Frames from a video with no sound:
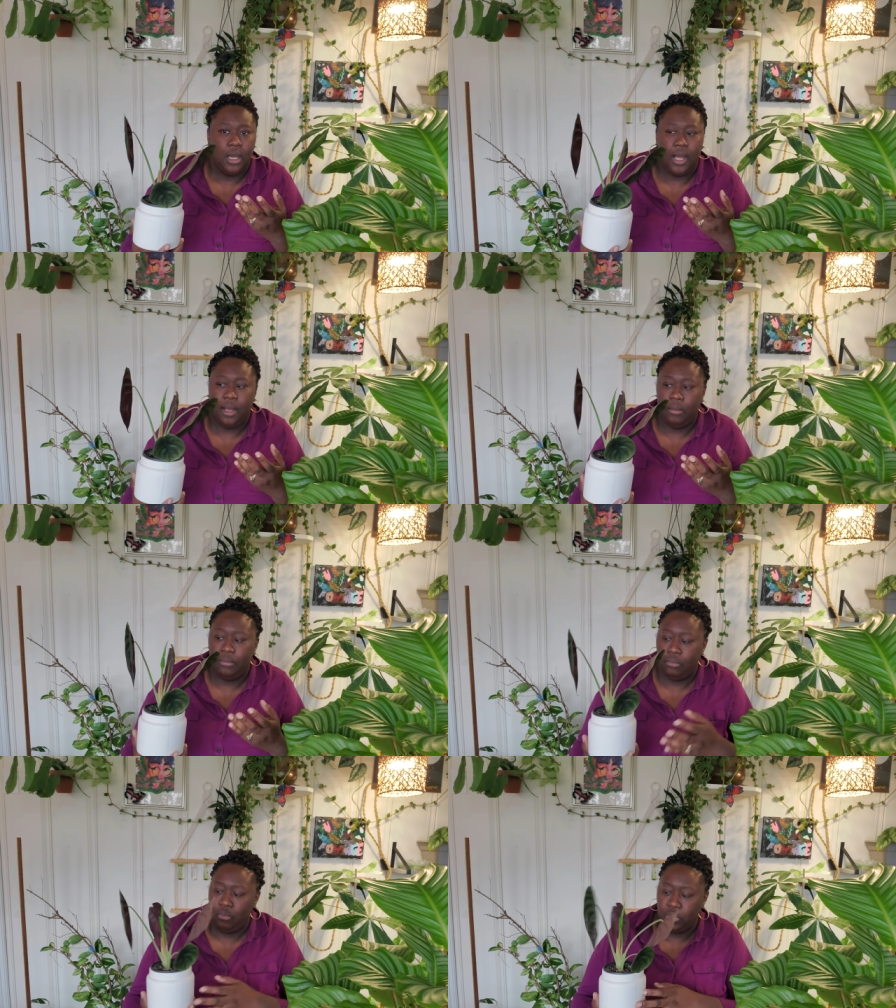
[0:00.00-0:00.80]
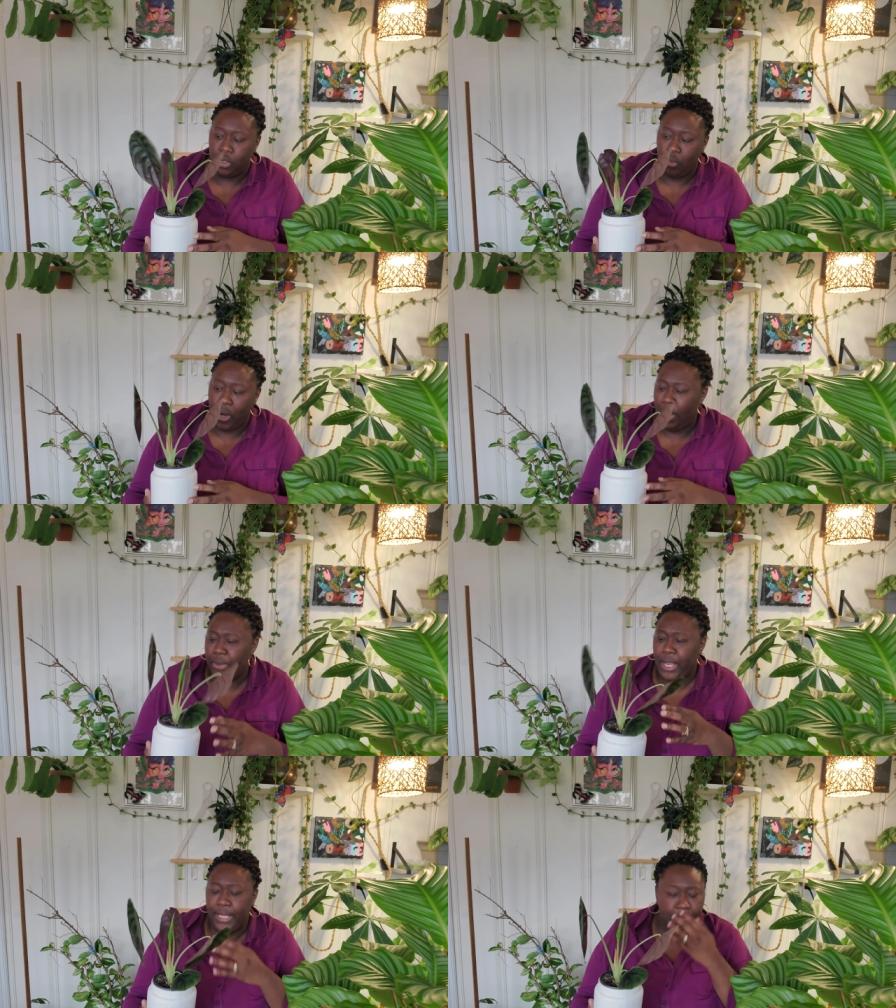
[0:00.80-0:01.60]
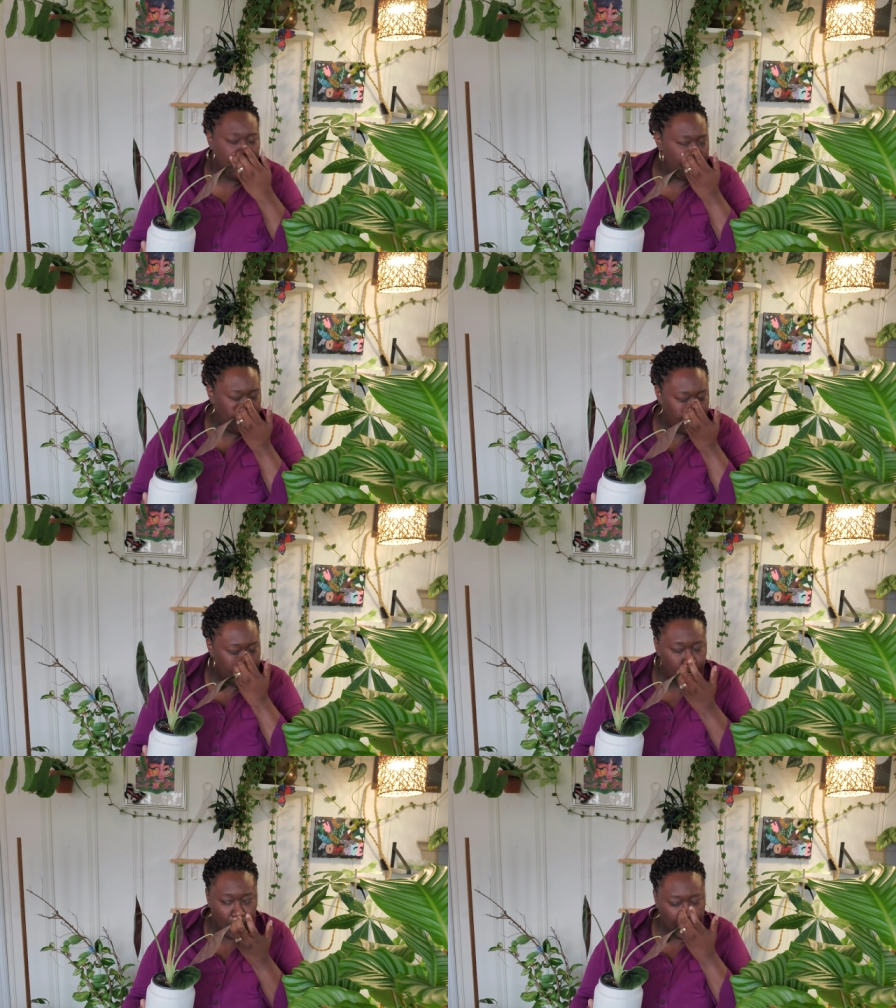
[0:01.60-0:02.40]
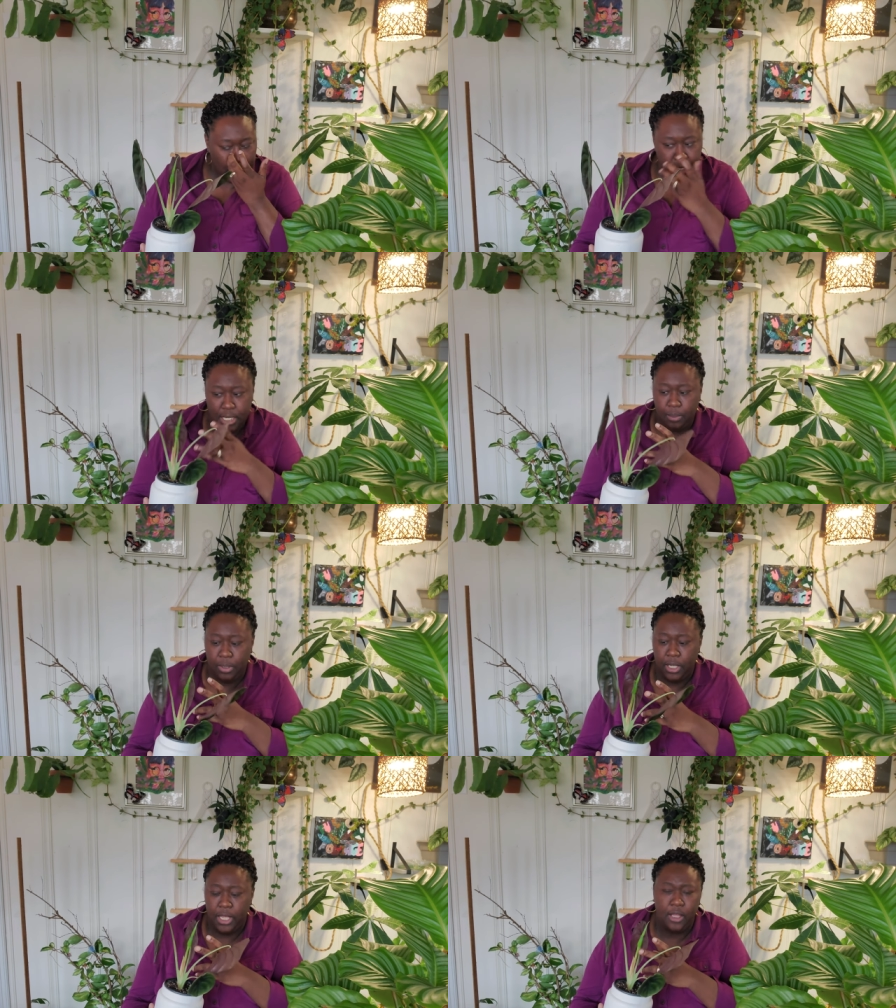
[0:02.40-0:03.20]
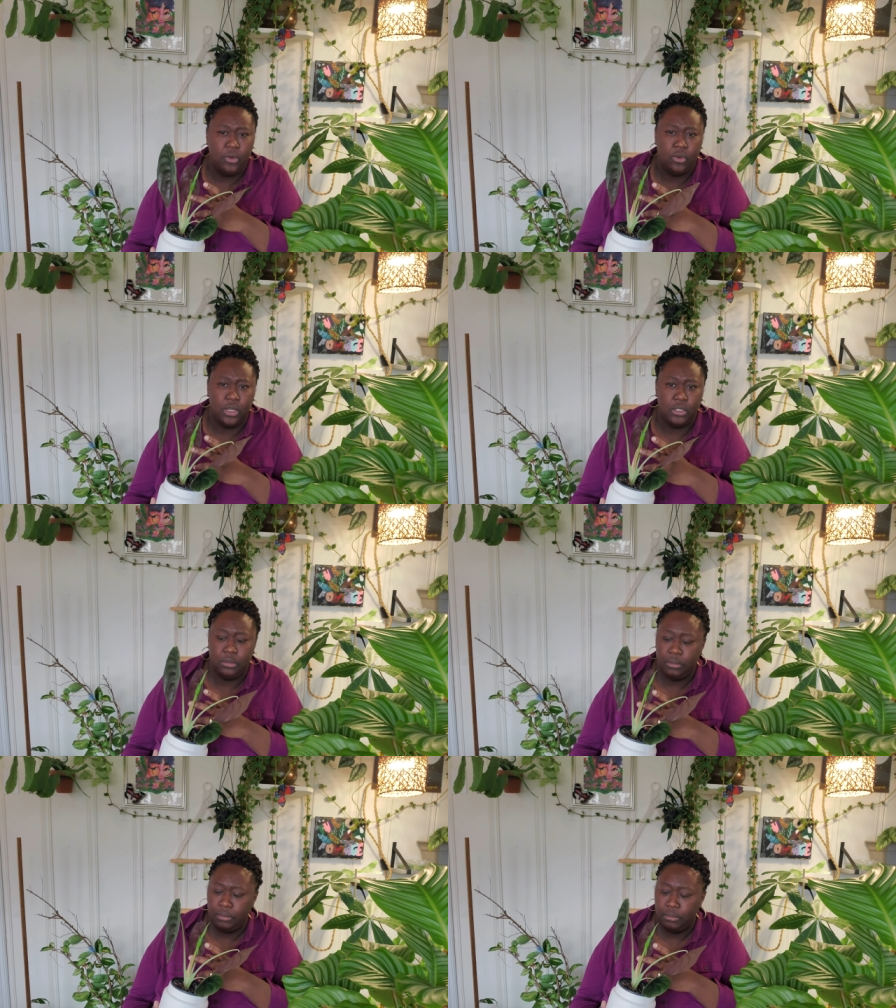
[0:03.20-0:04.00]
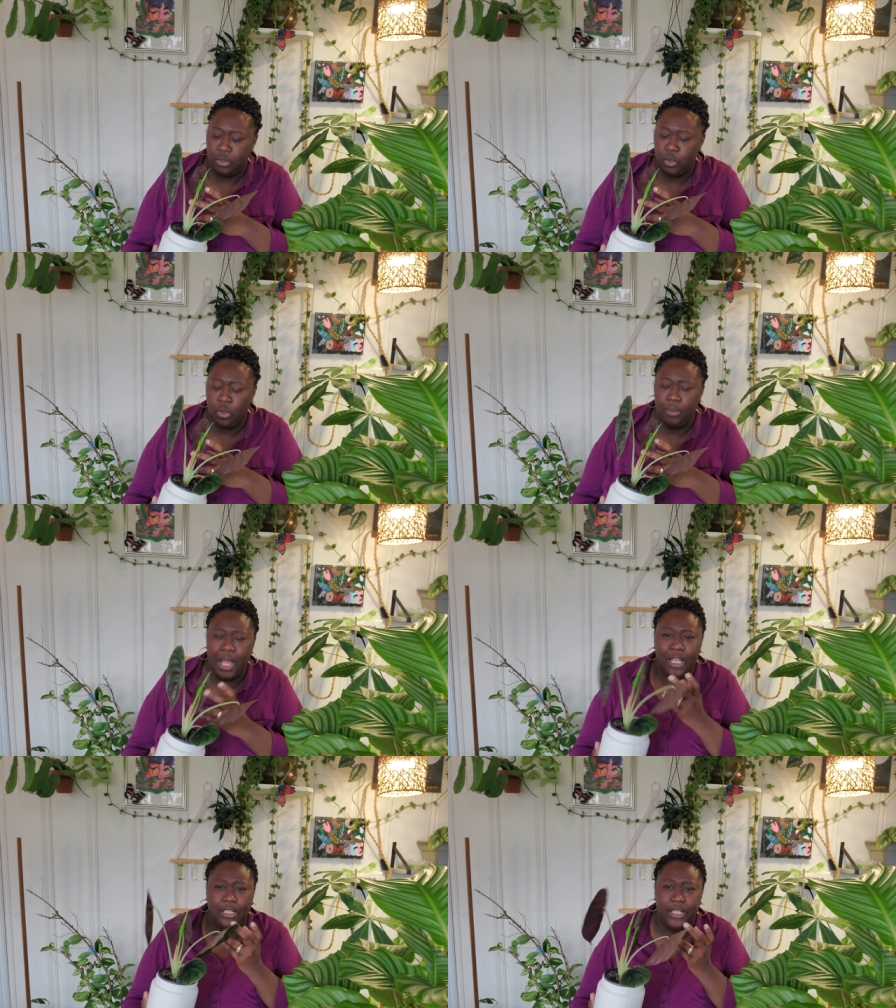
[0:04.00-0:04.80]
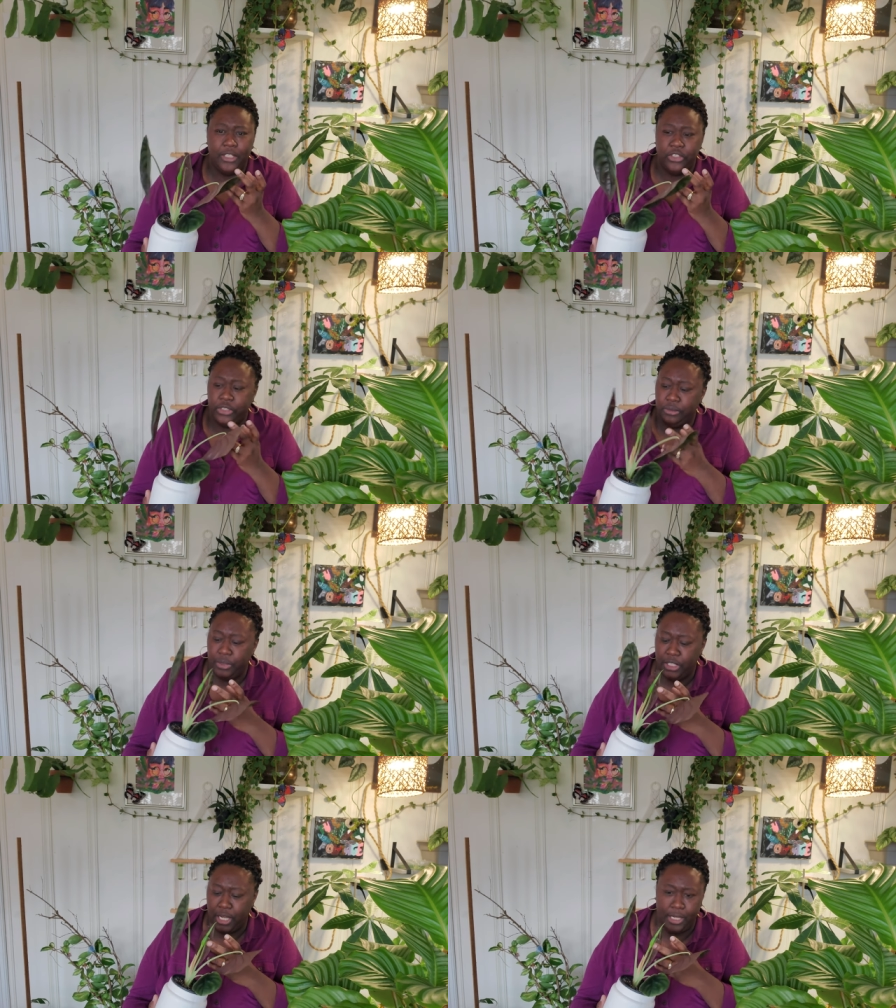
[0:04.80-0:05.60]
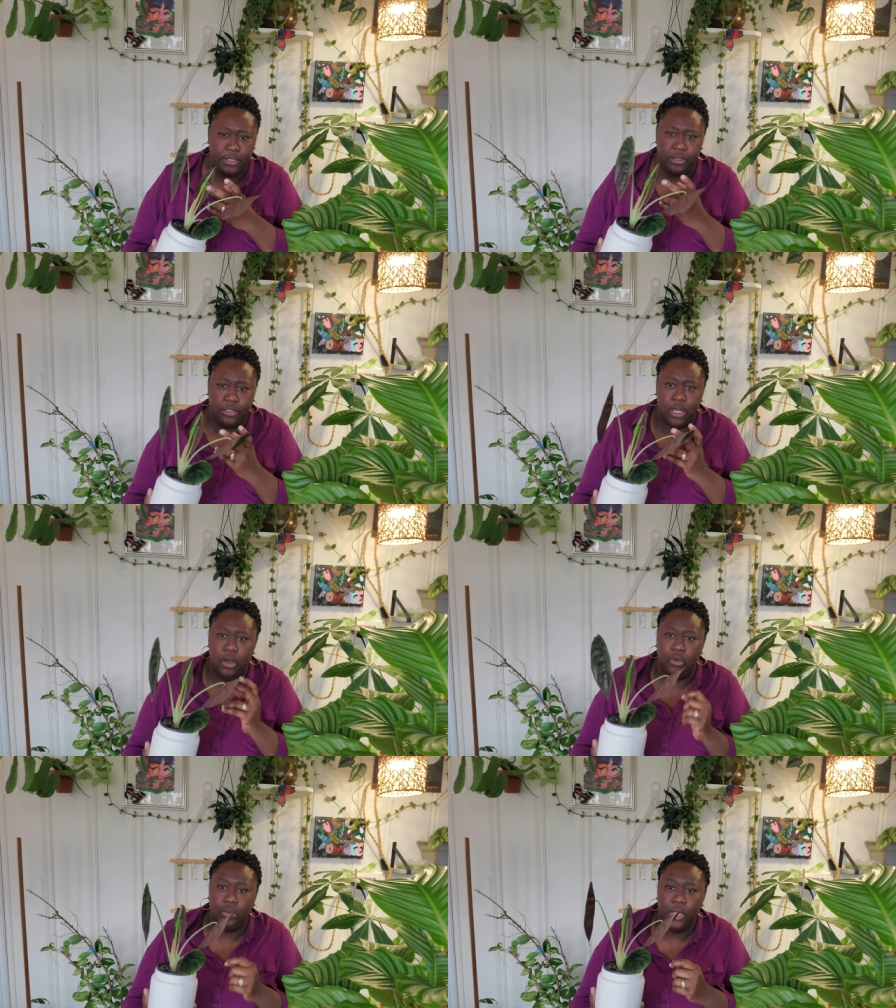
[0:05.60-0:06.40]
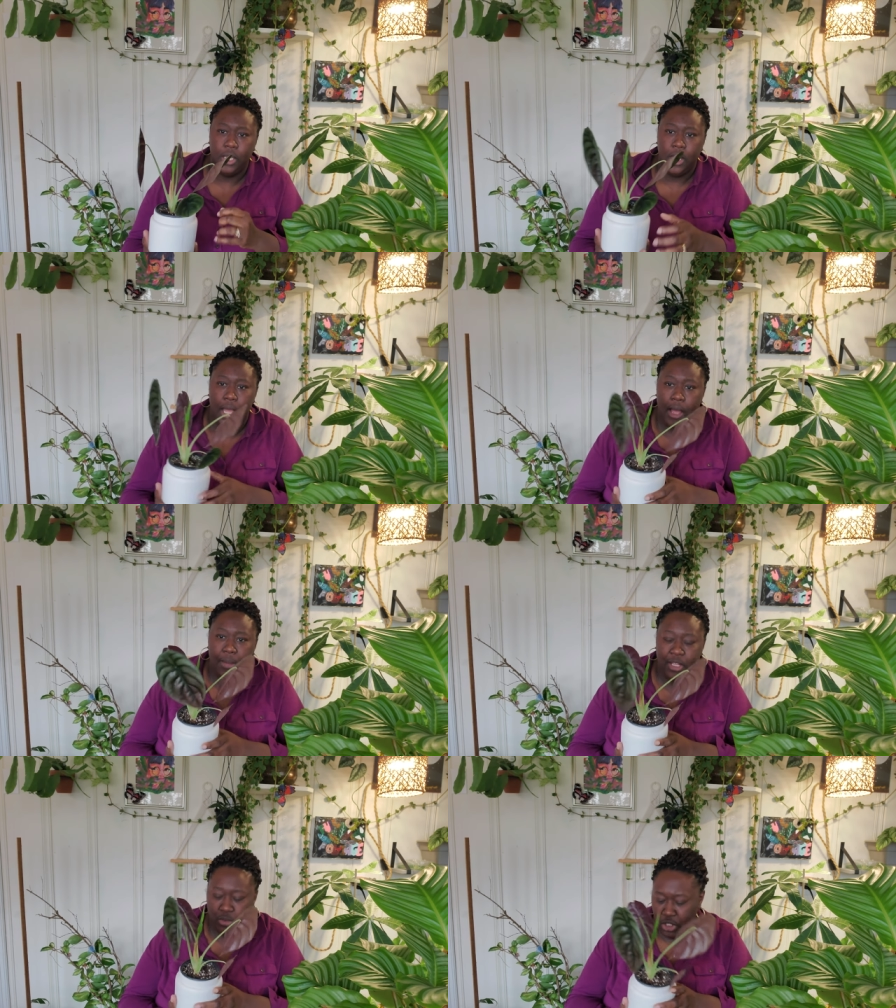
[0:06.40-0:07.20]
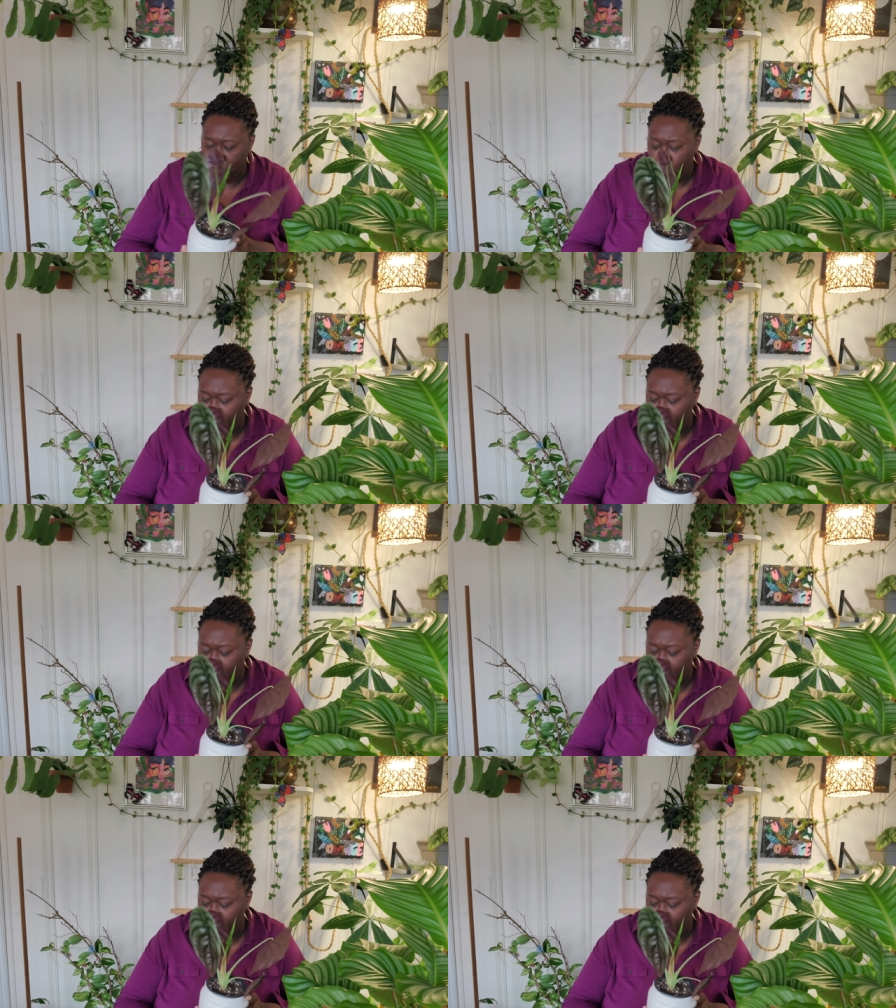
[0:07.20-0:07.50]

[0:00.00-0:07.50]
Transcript: Um, so why would I keep this unless I plan on doing pollination, which I don't, I might as well just